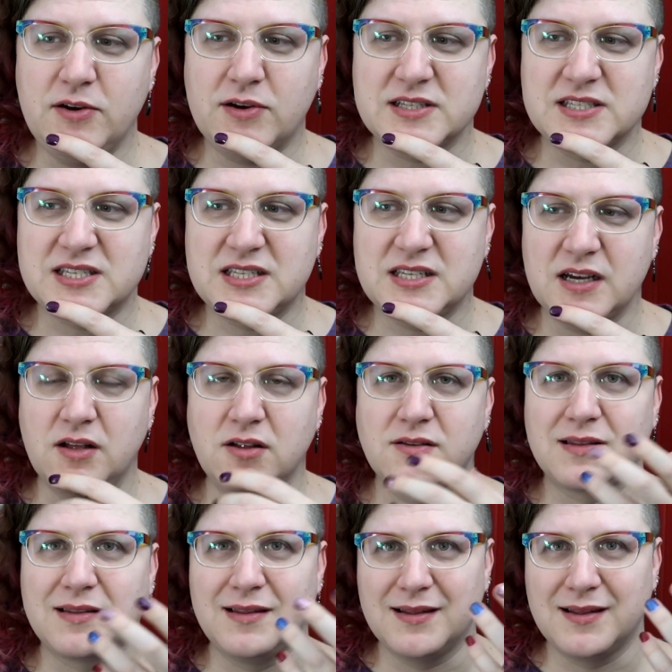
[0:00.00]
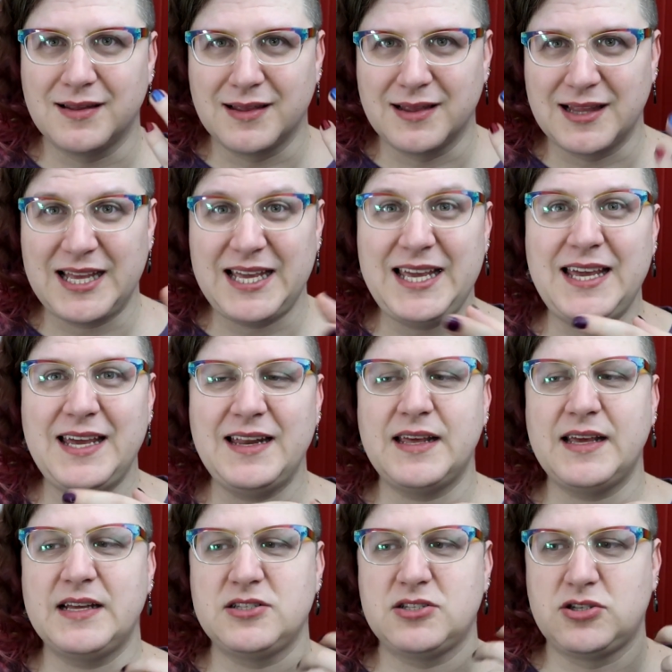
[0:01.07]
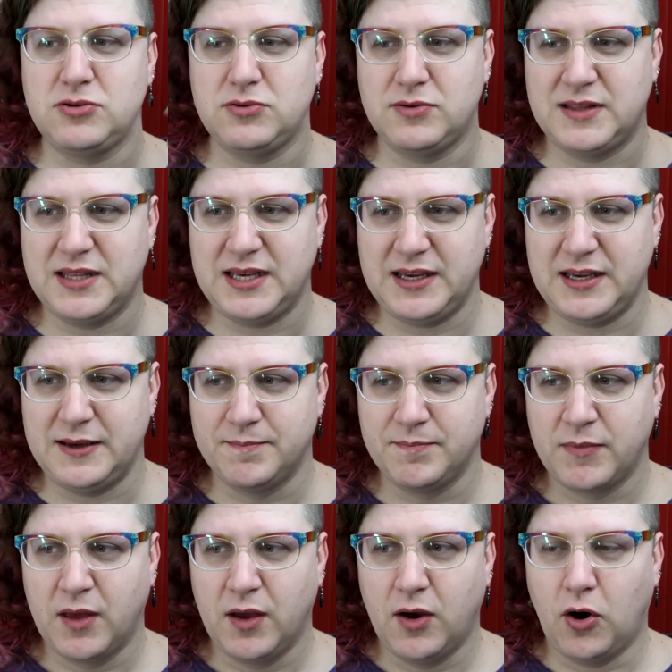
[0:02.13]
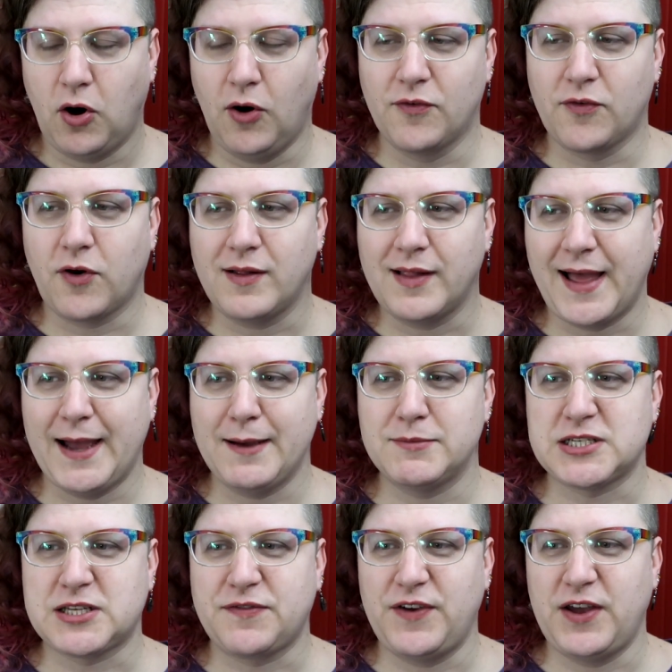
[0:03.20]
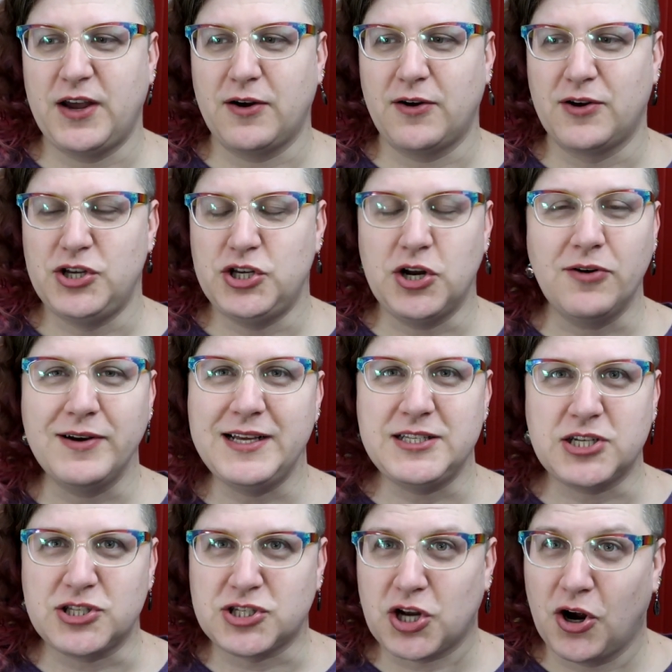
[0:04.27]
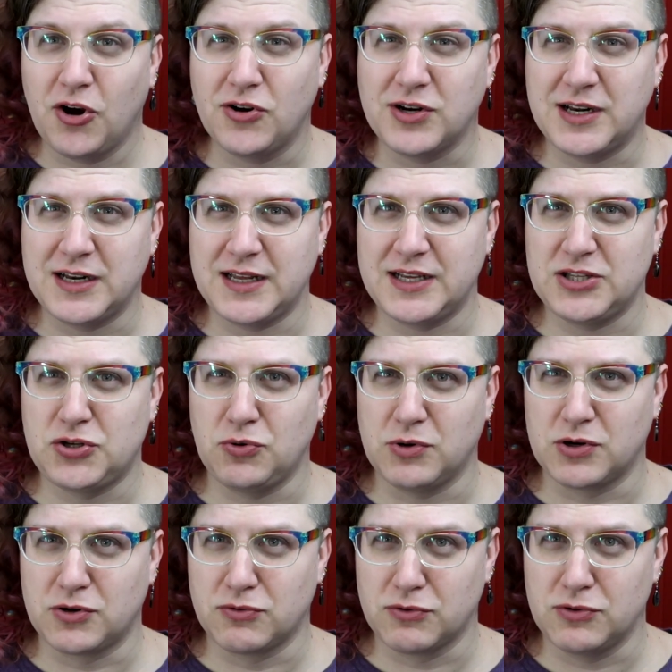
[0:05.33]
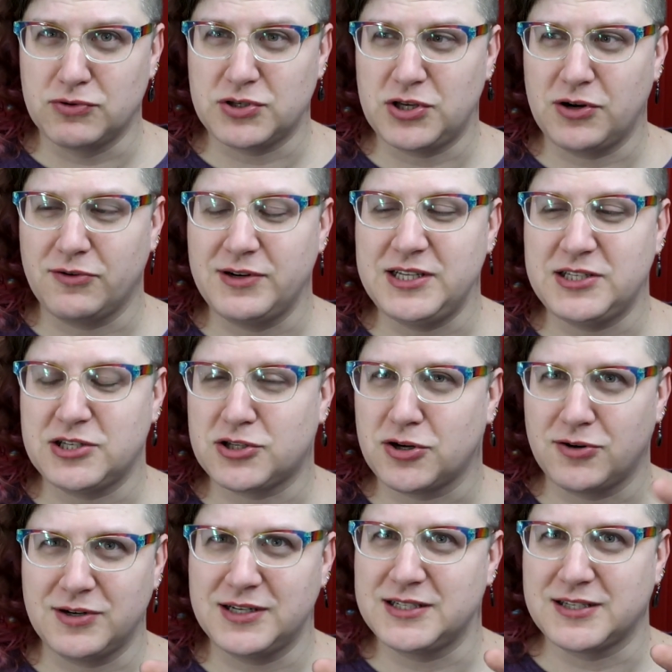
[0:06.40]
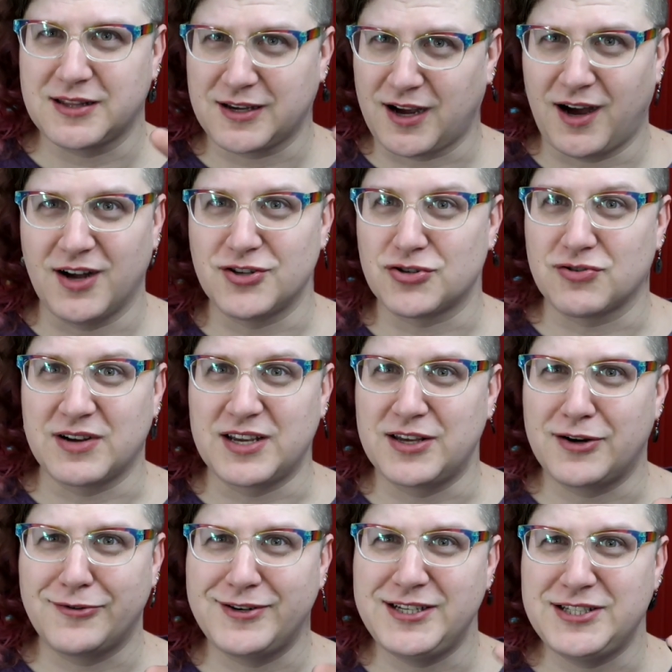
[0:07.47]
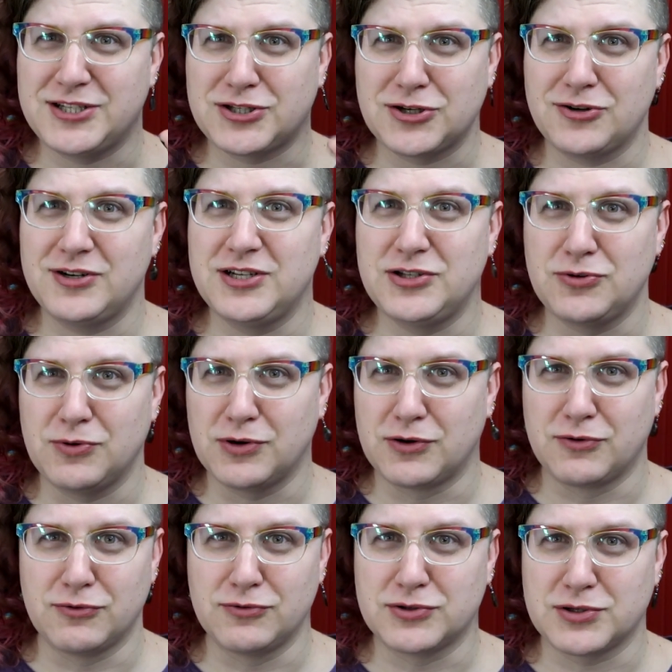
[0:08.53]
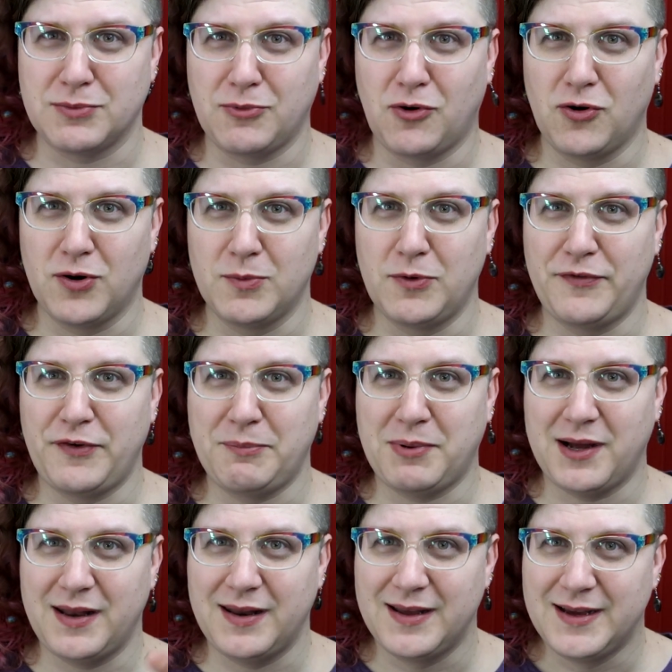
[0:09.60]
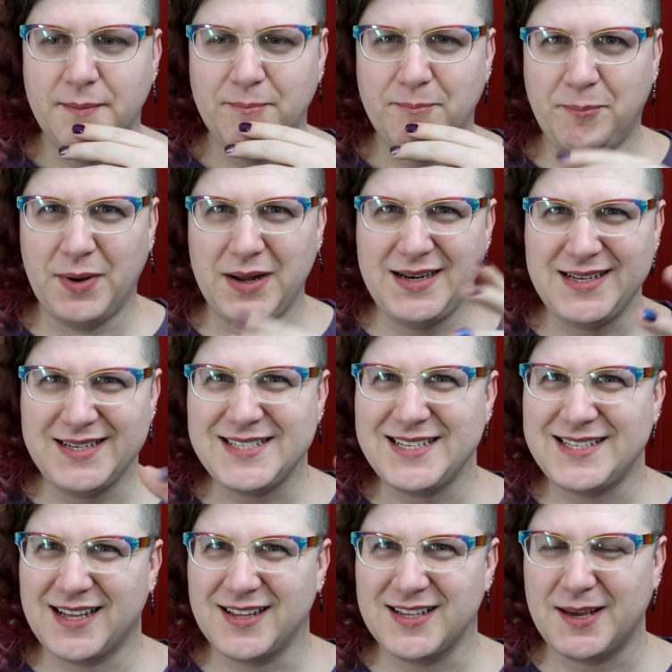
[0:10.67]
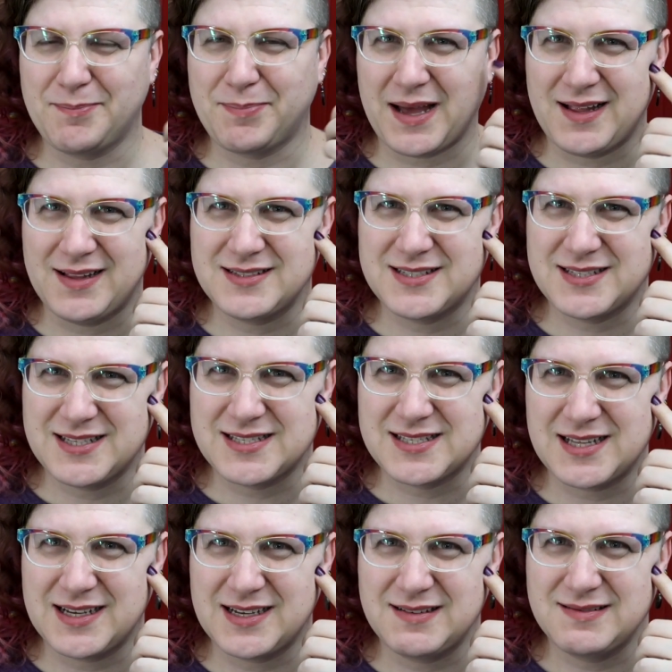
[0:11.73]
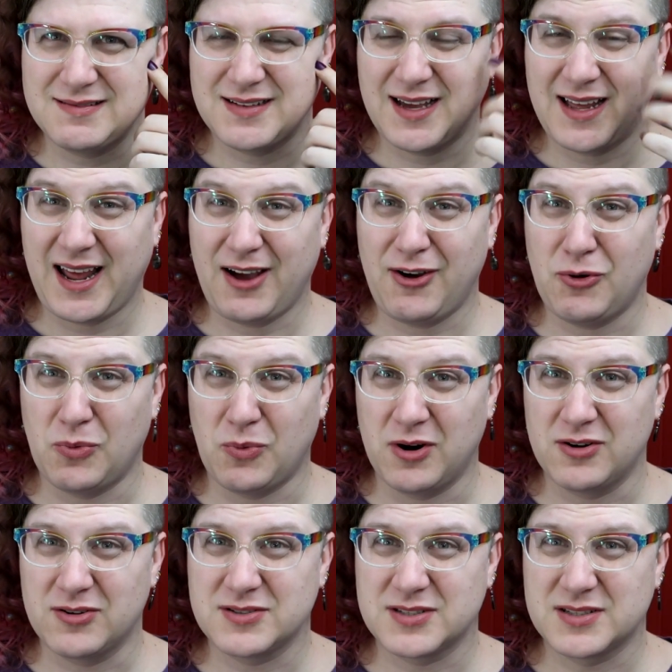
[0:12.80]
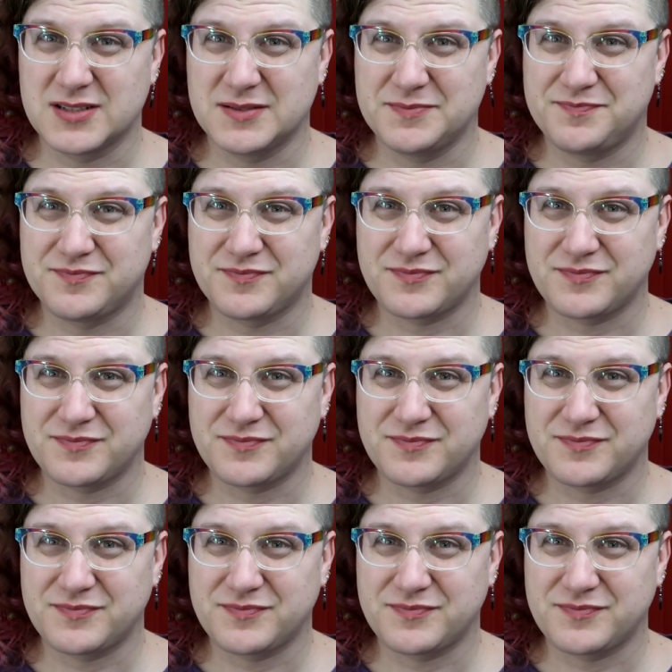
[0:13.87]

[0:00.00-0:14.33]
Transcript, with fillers: you can still lean into the overall atmosphere. You don't need to turn it into a gru- you don't need to turn it into The Conjuring. You don't need to turn it into a gruesome horror movie, but but it is a delicate balance, this thing, and how it works.